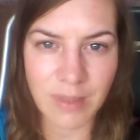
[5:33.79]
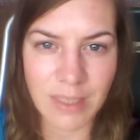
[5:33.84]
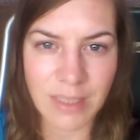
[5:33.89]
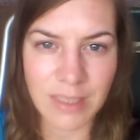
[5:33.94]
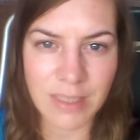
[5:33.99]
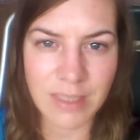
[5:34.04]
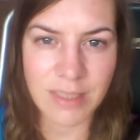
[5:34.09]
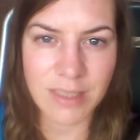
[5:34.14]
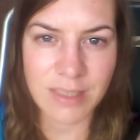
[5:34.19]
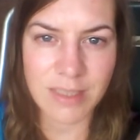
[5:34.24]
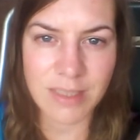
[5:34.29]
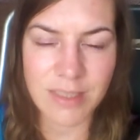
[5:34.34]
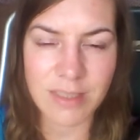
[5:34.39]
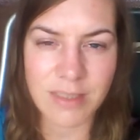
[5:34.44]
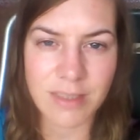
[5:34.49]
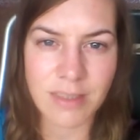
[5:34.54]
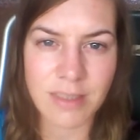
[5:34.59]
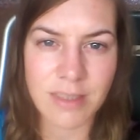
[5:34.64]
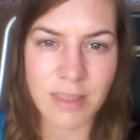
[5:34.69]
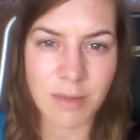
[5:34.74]
It
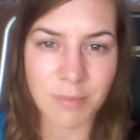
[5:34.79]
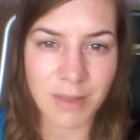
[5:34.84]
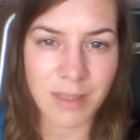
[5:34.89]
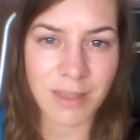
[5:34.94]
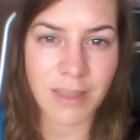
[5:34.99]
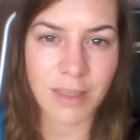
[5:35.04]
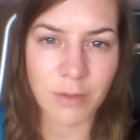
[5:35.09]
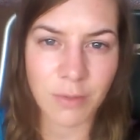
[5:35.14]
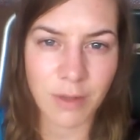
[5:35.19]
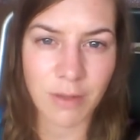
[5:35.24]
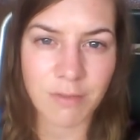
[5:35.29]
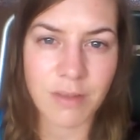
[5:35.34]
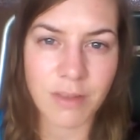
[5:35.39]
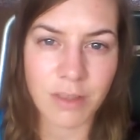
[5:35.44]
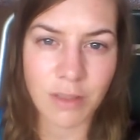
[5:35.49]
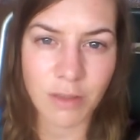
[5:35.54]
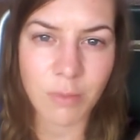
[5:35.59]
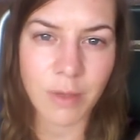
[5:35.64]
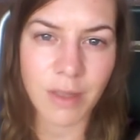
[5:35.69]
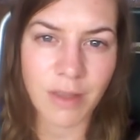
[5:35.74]
is something that you have to
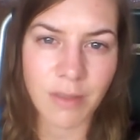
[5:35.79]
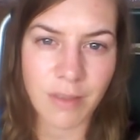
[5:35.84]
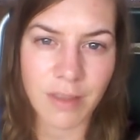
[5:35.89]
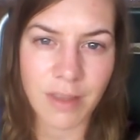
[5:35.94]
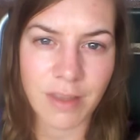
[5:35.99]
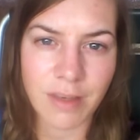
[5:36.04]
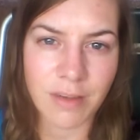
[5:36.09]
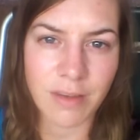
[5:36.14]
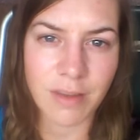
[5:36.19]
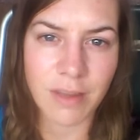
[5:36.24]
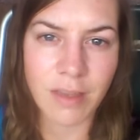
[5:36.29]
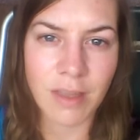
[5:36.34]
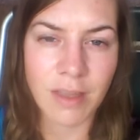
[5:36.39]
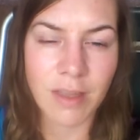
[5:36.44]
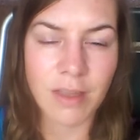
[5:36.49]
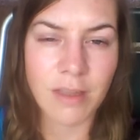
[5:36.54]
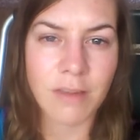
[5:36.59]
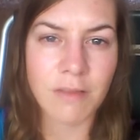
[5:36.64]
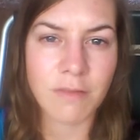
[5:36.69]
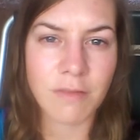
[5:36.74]
deal with and
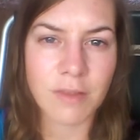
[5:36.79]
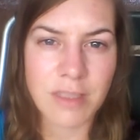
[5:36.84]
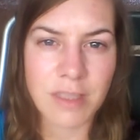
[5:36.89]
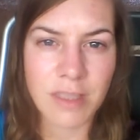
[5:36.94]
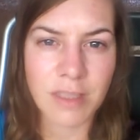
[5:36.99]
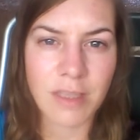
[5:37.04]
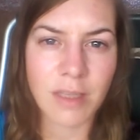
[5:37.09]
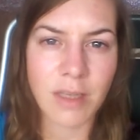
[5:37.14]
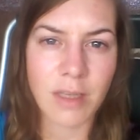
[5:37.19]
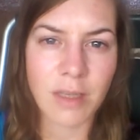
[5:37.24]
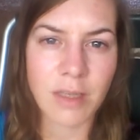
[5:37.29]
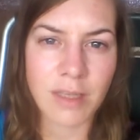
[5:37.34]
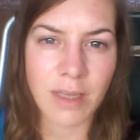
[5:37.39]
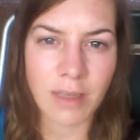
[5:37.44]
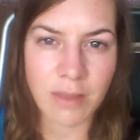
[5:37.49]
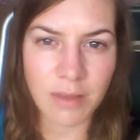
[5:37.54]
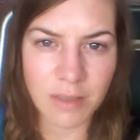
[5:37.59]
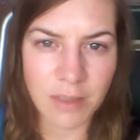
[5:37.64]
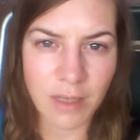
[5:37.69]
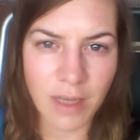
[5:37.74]
physically
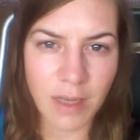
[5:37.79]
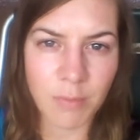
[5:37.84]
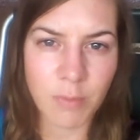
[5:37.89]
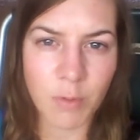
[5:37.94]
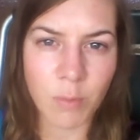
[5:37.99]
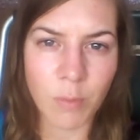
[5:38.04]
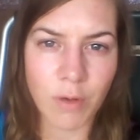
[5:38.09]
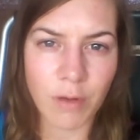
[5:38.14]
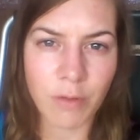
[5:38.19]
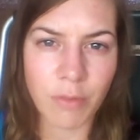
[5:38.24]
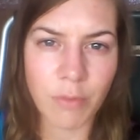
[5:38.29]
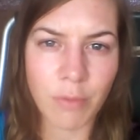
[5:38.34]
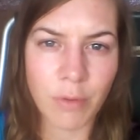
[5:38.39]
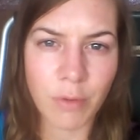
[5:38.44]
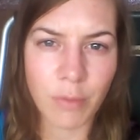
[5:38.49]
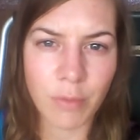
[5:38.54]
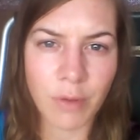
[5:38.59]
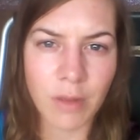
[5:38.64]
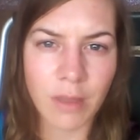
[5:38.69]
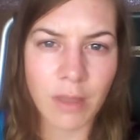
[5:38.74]
take the time to work
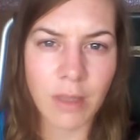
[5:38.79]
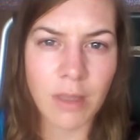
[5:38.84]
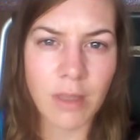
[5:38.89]
through.